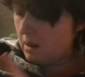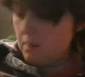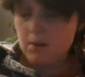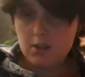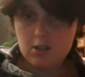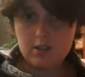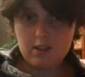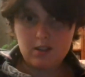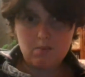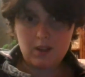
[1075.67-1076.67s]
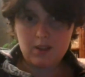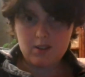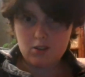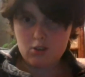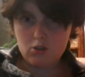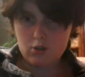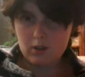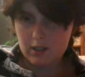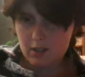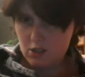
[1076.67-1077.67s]
Maybe she's going to make this
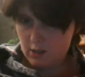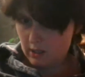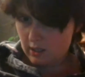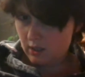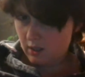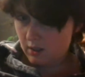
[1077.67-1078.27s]
trilogy.